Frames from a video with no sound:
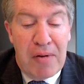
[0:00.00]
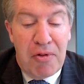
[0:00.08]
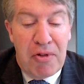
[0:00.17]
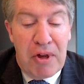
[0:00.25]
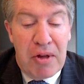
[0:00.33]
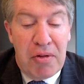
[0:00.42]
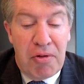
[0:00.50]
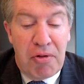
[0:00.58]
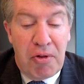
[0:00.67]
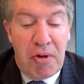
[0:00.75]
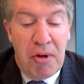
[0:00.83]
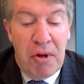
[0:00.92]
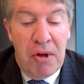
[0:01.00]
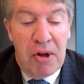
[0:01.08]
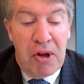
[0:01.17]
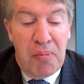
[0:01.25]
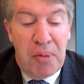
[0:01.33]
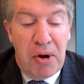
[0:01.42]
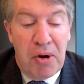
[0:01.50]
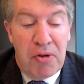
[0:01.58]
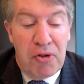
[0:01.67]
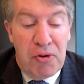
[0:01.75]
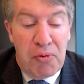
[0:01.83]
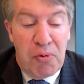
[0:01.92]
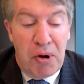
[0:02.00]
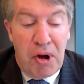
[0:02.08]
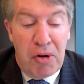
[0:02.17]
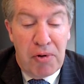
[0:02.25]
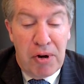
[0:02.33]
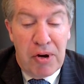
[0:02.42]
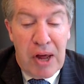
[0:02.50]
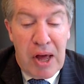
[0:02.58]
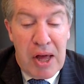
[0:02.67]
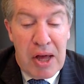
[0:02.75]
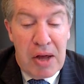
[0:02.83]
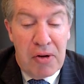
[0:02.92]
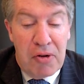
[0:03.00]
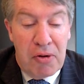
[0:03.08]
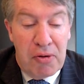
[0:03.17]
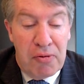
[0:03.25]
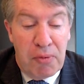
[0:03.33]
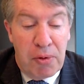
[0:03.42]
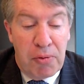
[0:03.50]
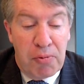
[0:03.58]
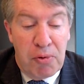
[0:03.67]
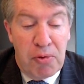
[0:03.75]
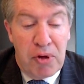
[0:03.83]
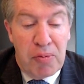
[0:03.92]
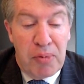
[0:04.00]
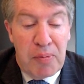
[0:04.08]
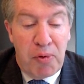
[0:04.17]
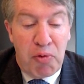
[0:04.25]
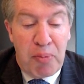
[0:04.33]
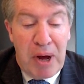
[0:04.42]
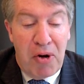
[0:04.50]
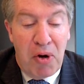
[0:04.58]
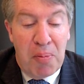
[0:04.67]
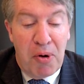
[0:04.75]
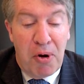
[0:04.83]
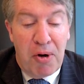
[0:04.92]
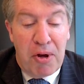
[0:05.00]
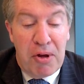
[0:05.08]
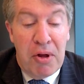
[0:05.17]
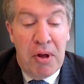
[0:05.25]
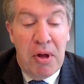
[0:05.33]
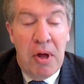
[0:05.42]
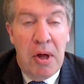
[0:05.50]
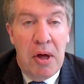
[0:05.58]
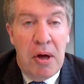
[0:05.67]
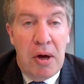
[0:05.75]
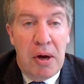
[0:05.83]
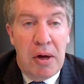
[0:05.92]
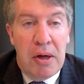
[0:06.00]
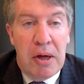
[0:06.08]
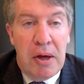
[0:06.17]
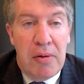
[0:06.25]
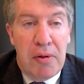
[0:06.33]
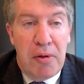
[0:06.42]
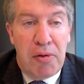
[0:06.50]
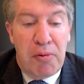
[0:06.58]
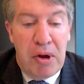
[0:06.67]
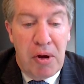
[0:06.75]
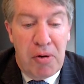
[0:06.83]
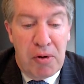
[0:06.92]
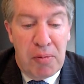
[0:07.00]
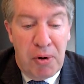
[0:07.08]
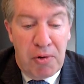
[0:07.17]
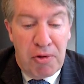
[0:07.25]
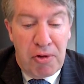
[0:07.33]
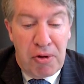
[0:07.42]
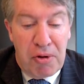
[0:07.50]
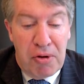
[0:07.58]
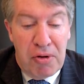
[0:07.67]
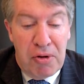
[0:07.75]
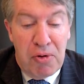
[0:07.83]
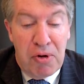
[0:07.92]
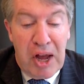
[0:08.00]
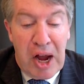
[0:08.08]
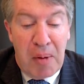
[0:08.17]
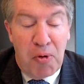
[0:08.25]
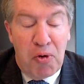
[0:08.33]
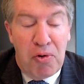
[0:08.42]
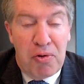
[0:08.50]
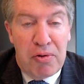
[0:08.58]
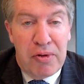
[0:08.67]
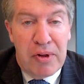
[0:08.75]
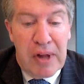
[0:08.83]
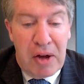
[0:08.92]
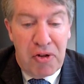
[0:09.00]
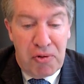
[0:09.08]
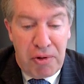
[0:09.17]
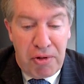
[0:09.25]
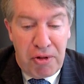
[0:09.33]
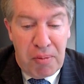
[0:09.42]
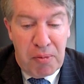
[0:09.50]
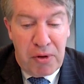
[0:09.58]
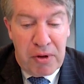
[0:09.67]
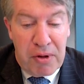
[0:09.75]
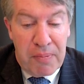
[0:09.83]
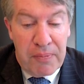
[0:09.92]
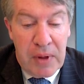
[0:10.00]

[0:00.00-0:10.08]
seats compared to 108 for the ruling People's Power Party in the 300-person unicameral National Assembly.